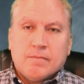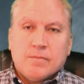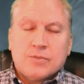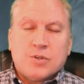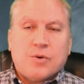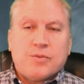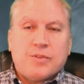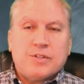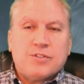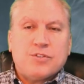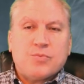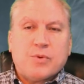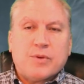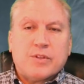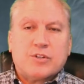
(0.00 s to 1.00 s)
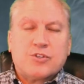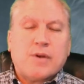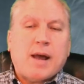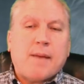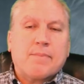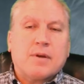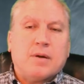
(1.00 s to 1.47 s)
So this is where the
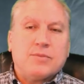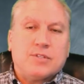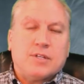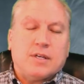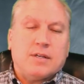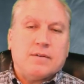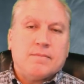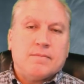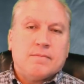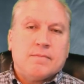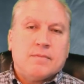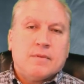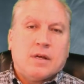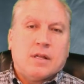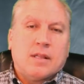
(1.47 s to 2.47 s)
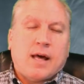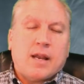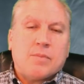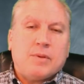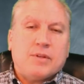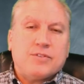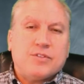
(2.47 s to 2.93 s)
trap comes in. A lot
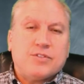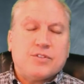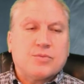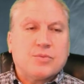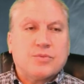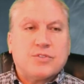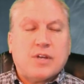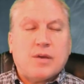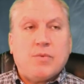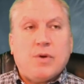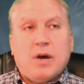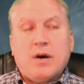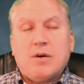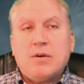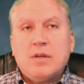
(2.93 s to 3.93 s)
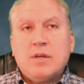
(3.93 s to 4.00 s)
of businesses will say, well,